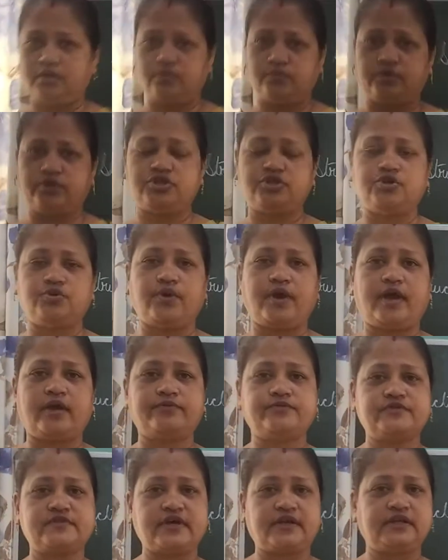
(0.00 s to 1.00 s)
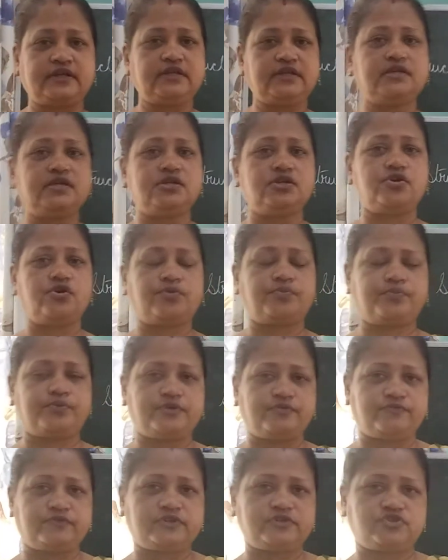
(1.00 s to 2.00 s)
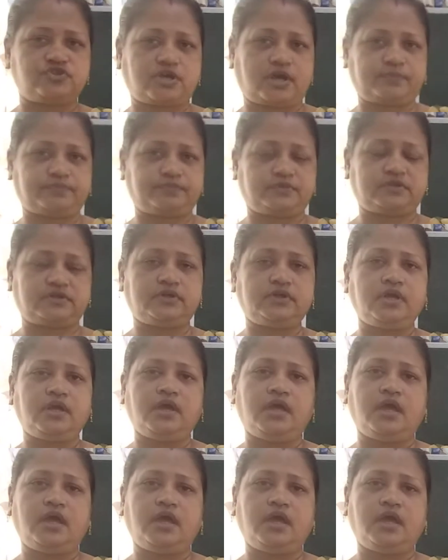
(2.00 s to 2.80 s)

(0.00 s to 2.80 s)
which you have studied in your previous chapter,